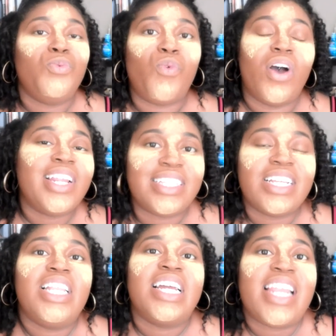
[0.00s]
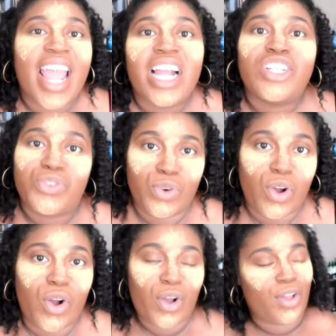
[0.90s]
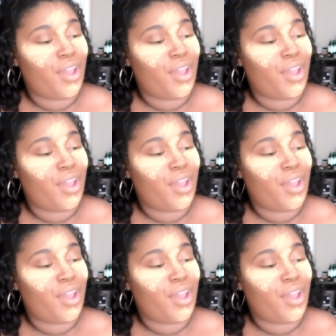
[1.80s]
You want it to look natural.